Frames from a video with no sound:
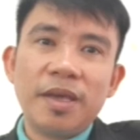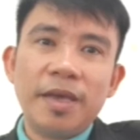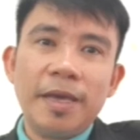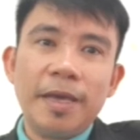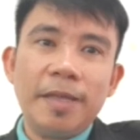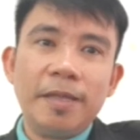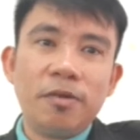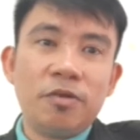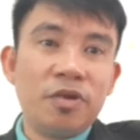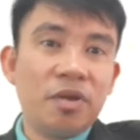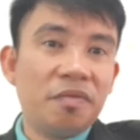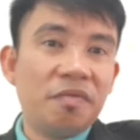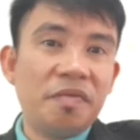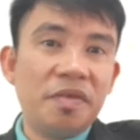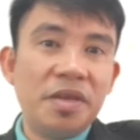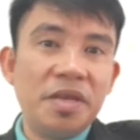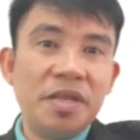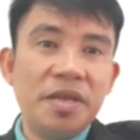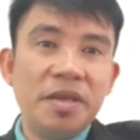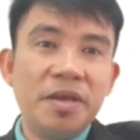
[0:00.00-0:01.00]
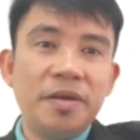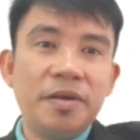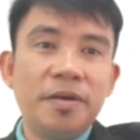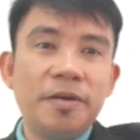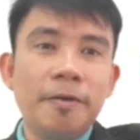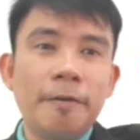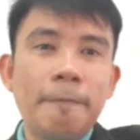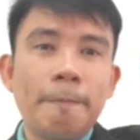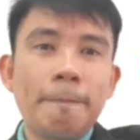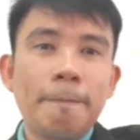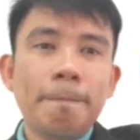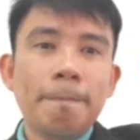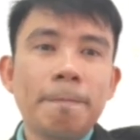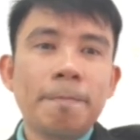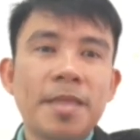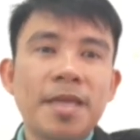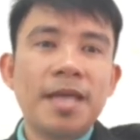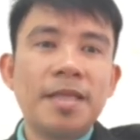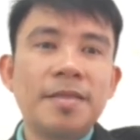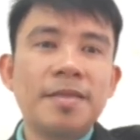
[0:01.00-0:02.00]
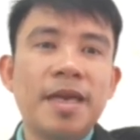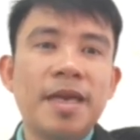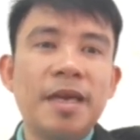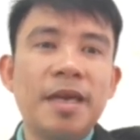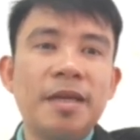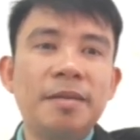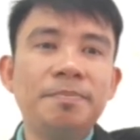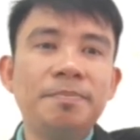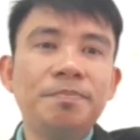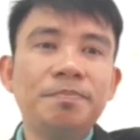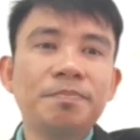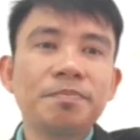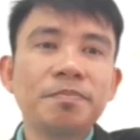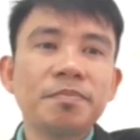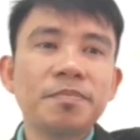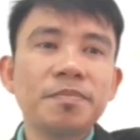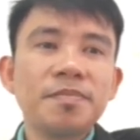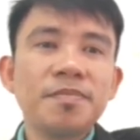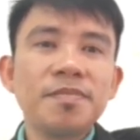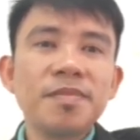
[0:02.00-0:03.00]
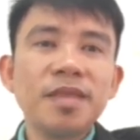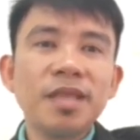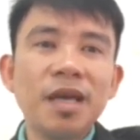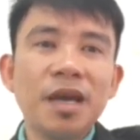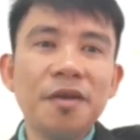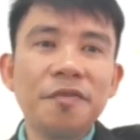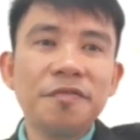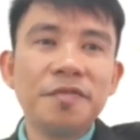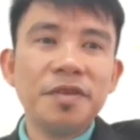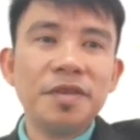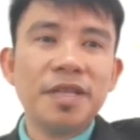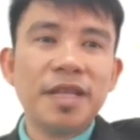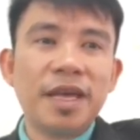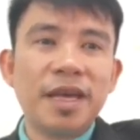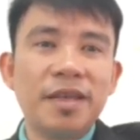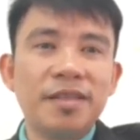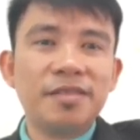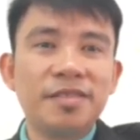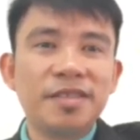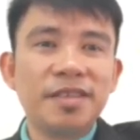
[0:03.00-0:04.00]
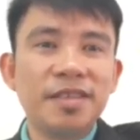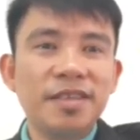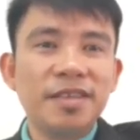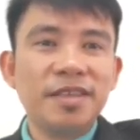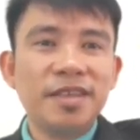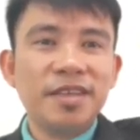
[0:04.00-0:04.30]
and or a video, and then after that